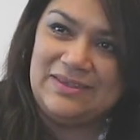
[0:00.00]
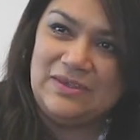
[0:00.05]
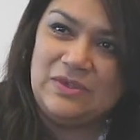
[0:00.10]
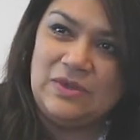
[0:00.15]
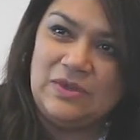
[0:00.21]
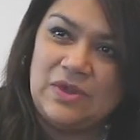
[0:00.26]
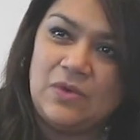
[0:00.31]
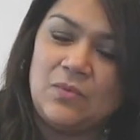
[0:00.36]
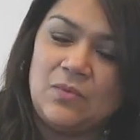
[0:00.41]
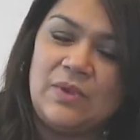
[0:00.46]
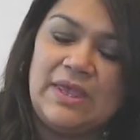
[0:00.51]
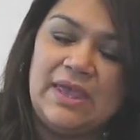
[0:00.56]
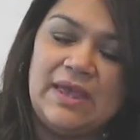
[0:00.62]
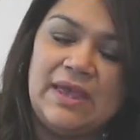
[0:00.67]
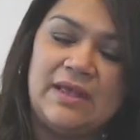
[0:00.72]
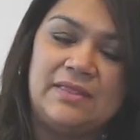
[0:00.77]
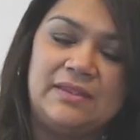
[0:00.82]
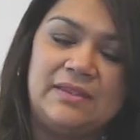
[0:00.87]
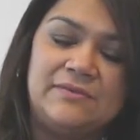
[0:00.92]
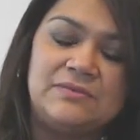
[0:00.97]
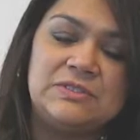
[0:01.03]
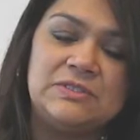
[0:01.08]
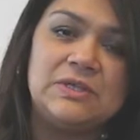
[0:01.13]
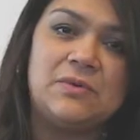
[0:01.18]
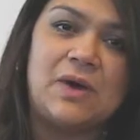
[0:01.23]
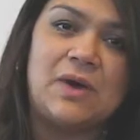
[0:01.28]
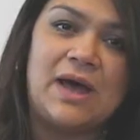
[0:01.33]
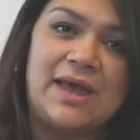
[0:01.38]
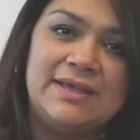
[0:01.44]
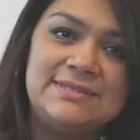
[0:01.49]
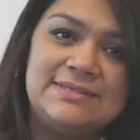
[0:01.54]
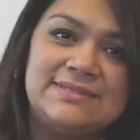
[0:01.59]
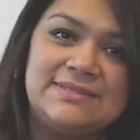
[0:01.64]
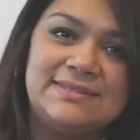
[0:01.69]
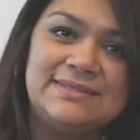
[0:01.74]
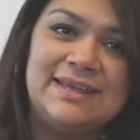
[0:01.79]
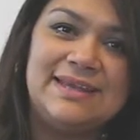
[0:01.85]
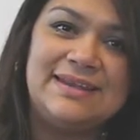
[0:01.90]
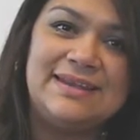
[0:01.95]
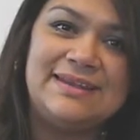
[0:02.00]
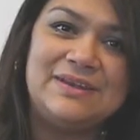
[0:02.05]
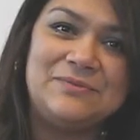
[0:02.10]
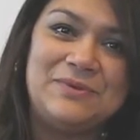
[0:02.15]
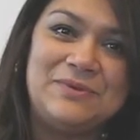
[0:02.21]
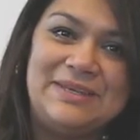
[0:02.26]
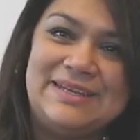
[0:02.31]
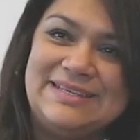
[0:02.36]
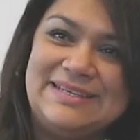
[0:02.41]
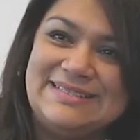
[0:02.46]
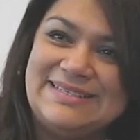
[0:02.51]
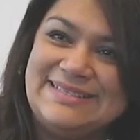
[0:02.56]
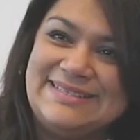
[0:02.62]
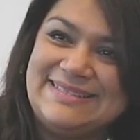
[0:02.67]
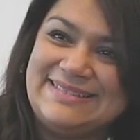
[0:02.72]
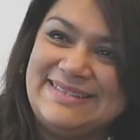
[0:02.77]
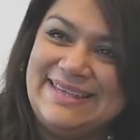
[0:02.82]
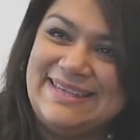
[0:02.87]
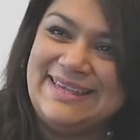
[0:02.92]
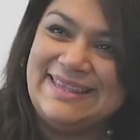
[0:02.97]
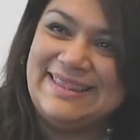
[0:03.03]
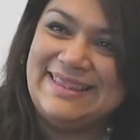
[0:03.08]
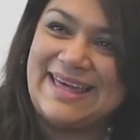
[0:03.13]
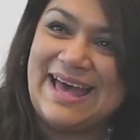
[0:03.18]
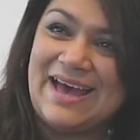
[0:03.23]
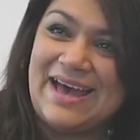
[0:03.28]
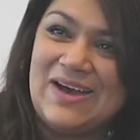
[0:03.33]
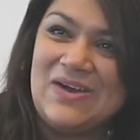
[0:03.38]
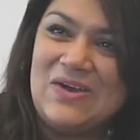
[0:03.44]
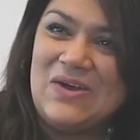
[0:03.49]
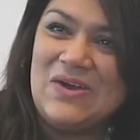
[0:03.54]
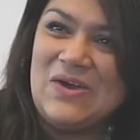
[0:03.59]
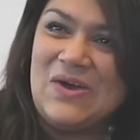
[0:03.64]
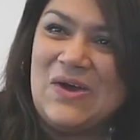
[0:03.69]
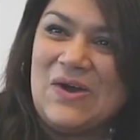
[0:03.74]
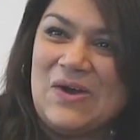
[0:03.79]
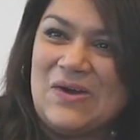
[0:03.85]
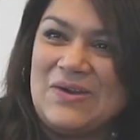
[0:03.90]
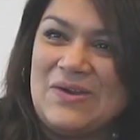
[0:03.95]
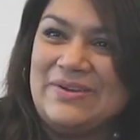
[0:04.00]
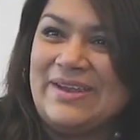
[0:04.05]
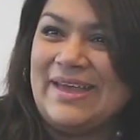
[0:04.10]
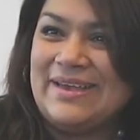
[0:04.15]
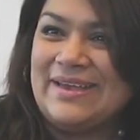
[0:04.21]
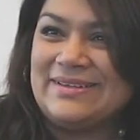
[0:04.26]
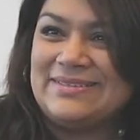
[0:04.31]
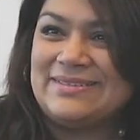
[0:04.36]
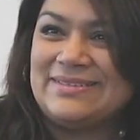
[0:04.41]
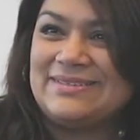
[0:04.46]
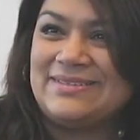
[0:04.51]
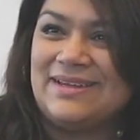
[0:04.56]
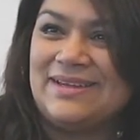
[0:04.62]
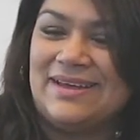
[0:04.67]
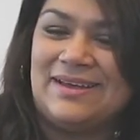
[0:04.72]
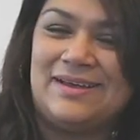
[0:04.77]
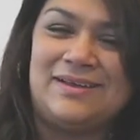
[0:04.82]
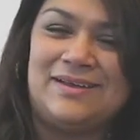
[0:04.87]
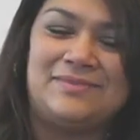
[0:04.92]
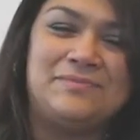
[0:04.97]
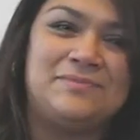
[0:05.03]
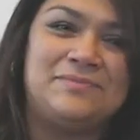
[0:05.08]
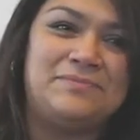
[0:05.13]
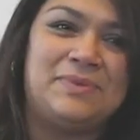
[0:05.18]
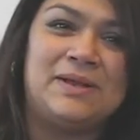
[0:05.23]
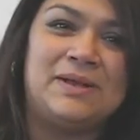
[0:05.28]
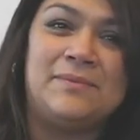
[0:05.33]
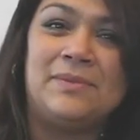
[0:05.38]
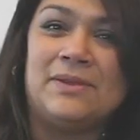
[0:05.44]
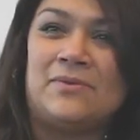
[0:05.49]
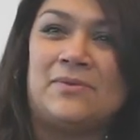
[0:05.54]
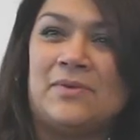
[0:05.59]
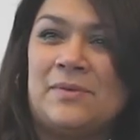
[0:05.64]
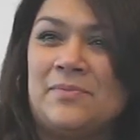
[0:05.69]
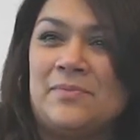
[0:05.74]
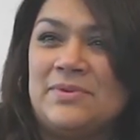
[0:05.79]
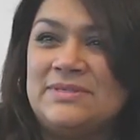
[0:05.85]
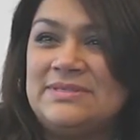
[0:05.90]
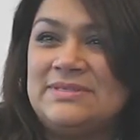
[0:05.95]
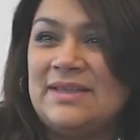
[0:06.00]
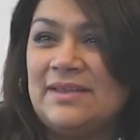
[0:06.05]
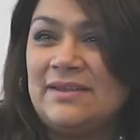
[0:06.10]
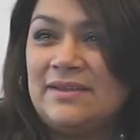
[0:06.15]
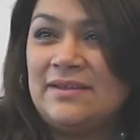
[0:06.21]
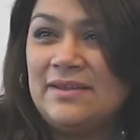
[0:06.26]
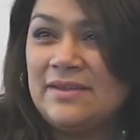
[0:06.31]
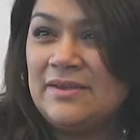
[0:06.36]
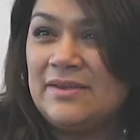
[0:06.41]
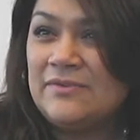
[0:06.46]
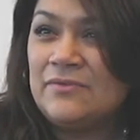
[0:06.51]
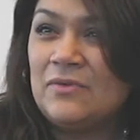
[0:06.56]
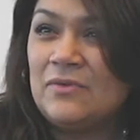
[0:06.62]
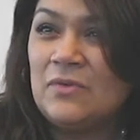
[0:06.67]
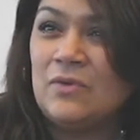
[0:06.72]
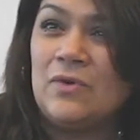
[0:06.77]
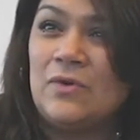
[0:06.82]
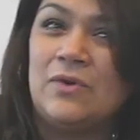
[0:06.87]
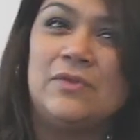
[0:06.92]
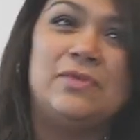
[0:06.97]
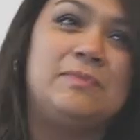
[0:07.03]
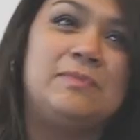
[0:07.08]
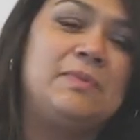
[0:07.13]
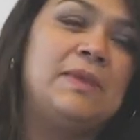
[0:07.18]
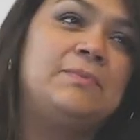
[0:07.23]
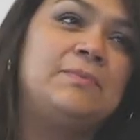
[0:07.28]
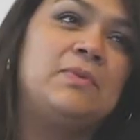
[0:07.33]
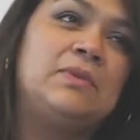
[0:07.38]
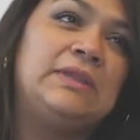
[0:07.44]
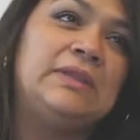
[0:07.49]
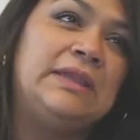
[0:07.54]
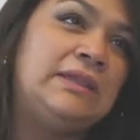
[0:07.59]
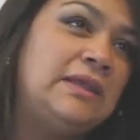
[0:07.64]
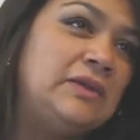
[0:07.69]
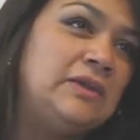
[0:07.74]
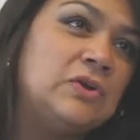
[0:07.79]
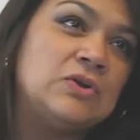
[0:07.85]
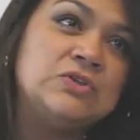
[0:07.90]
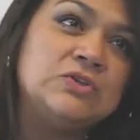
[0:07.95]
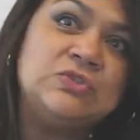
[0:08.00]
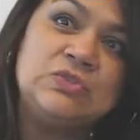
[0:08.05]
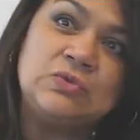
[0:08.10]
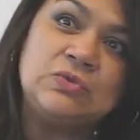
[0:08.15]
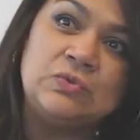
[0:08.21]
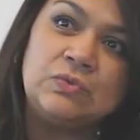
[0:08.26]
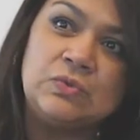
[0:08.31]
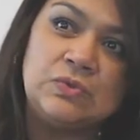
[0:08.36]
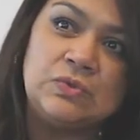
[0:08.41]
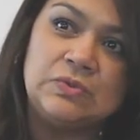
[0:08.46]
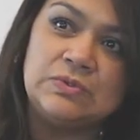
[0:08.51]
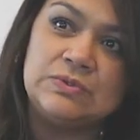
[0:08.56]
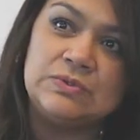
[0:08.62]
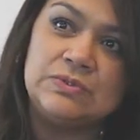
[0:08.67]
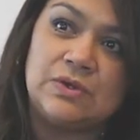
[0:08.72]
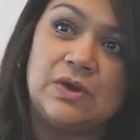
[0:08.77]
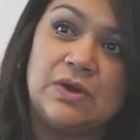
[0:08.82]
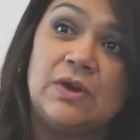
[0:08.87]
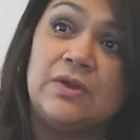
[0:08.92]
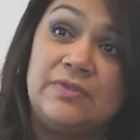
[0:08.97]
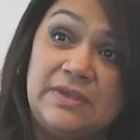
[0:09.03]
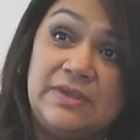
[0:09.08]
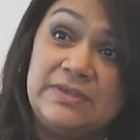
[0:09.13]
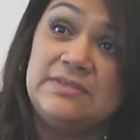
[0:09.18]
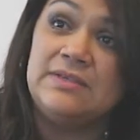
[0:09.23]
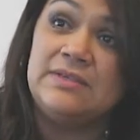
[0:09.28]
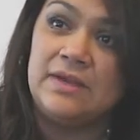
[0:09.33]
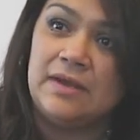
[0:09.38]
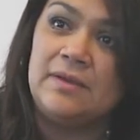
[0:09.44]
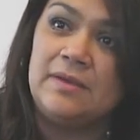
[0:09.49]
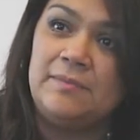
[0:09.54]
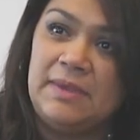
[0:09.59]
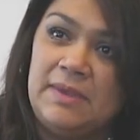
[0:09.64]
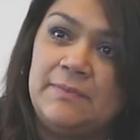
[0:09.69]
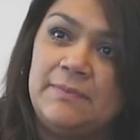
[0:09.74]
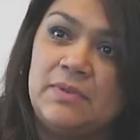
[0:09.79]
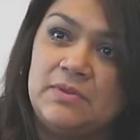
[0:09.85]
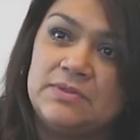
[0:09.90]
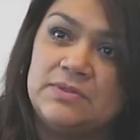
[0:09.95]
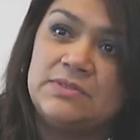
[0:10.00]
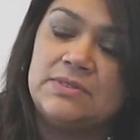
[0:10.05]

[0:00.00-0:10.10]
You know, we can't live so isolated, and we need to see that our next public representative or the people leading our schools are these young people.